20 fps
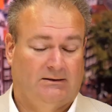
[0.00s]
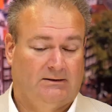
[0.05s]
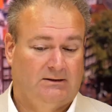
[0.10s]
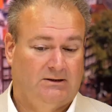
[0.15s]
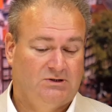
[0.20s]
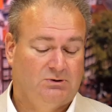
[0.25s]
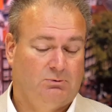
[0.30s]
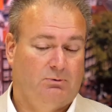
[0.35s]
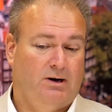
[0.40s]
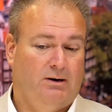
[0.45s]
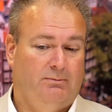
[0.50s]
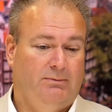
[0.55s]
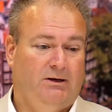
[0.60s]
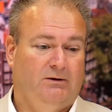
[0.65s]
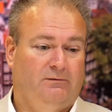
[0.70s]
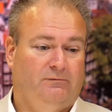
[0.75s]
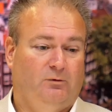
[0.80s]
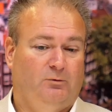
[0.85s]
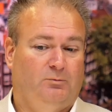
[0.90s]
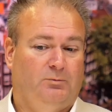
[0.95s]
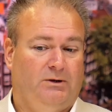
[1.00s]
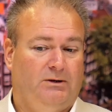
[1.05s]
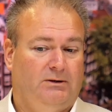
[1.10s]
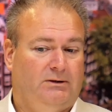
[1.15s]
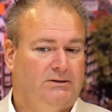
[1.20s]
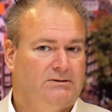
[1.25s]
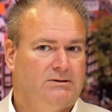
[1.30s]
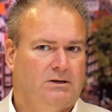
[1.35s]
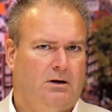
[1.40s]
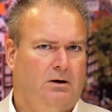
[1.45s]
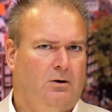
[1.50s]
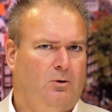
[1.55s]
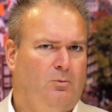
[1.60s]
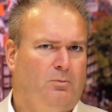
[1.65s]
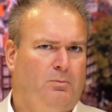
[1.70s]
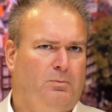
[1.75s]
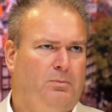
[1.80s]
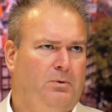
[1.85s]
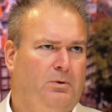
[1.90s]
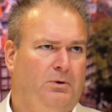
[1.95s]
the square meter footprint, it's
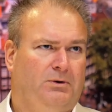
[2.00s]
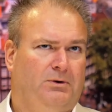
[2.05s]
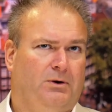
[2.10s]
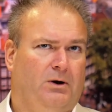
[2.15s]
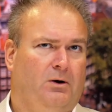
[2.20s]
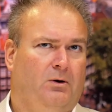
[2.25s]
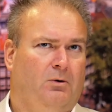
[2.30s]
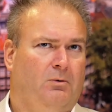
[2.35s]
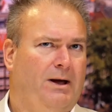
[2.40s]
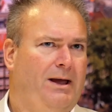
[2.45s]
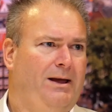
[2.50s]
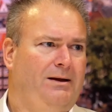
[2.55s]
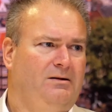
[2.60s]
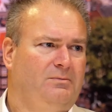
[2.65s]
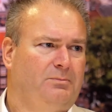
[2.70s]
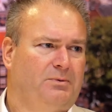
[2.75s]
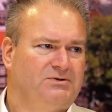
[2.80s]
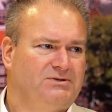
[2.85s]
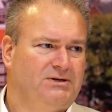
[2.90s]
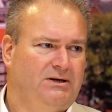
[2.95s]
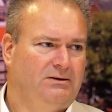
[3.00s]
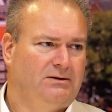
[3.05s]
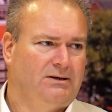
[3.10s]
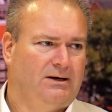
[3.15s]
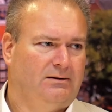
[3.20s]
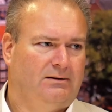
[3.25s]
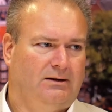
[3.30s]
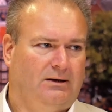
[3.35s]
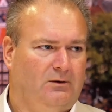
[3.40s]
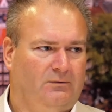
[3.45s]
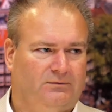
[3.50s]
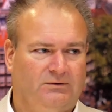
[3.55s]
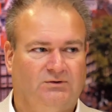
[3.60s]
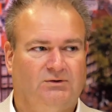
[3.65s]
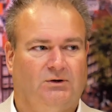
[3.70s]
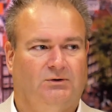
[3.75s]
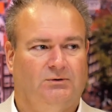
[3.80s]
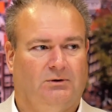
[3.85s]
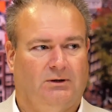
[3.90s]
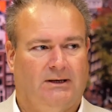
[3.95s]
0.08%, I think, of the
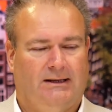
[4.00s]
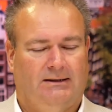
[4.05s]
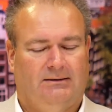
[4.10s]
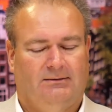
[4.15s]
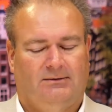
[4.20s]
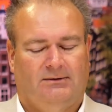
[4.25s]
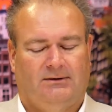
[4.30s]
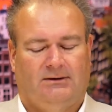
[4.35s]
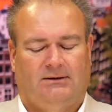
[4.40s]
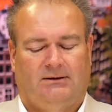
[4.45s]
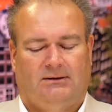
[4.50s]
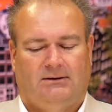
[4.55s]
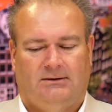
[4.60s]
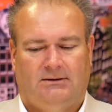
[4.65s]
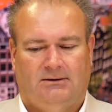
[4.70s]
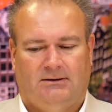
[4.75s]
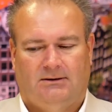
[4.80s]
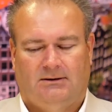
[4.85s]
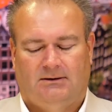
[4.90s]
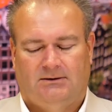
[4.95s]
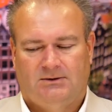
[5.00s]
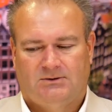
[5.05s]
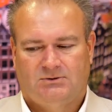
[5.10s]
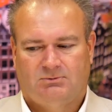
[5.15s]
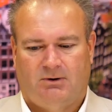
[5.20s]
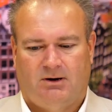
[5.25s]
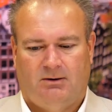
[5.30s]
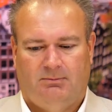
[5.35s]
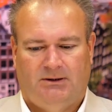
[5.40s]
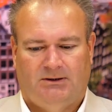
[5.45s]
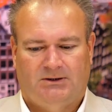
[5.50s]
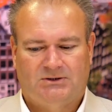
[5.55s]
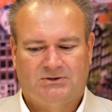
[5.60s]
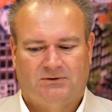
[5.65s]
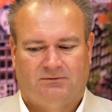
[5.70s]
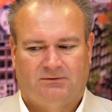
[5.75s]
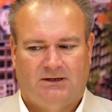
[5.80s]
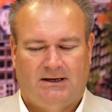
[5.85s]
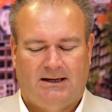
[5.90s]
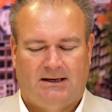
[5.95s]
total land square meters
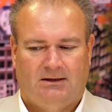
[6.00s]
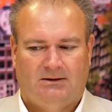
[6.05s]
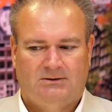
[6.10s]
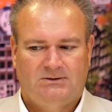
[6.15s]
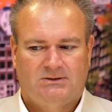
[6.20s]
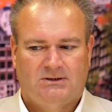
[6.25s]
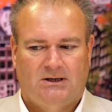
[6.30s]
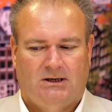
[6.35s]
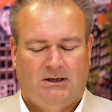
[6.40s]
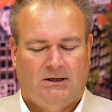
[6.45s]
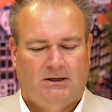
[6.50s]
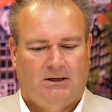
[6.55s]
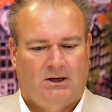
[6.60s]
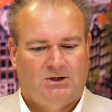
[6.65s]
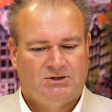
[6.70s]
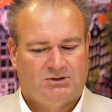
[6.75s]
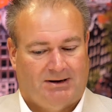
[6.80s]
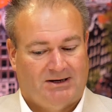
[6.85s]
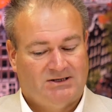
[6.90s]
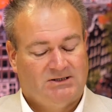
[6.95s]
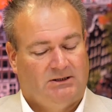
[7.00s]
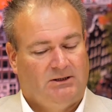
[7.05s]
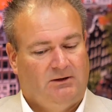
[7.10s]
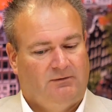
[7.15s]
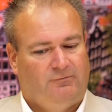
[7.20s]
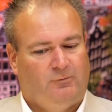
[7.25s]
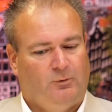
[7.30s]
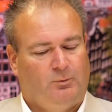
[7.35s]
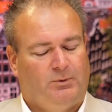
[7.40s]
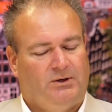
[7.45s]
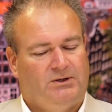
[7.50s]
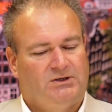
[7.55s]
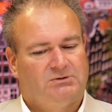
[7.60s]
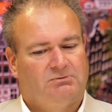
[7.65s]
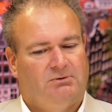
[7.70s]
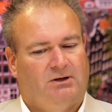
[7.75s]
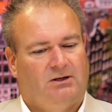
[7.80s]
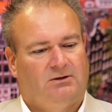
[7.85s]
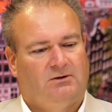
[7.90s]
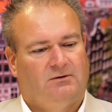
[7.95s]
of the Netherlands. So actually the footprint is
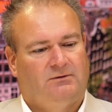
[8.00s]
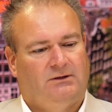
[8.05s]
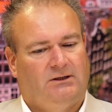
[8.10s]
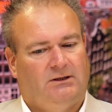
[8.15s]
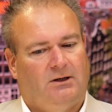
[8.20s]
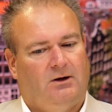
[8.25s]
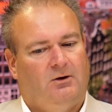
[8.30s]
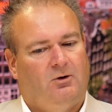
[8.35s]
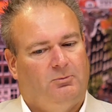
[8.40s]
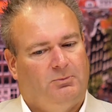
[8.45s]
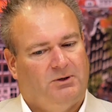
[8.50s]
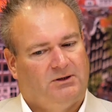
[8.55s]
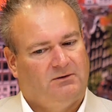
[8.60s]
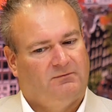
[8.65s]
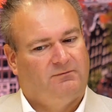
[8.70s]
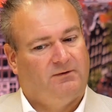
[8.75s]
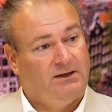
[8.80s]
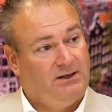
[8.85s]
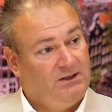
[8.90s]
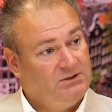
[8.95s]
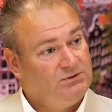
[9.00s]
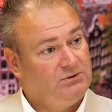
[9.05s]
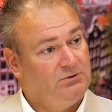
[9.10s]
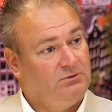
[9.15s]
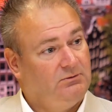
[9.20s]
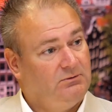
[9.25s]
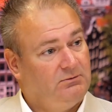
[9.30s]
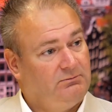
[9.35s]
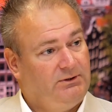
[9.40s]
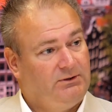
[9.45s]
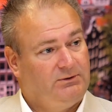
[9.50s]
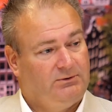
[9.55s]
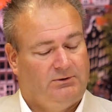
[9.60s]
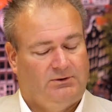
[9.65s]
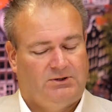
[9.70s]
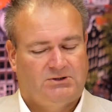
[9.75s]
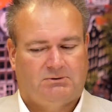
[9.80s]
relatively low, but the financial return is